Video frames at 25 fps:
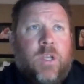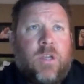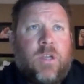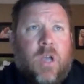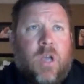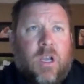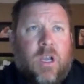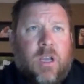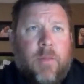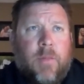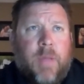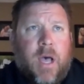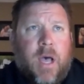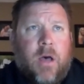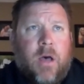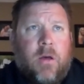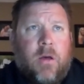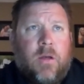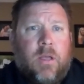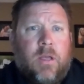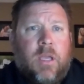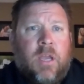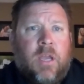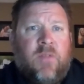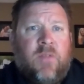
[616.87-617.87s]
talk
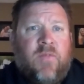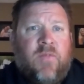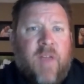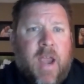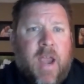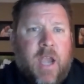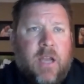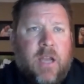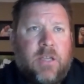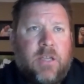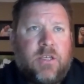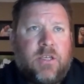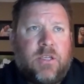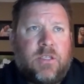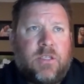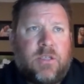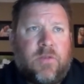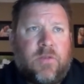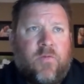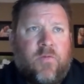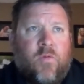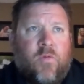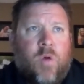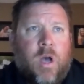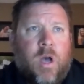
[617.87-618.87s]
about advantages
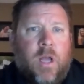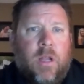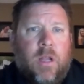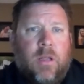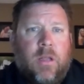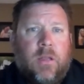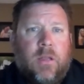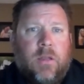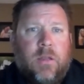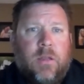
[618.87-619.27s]
of what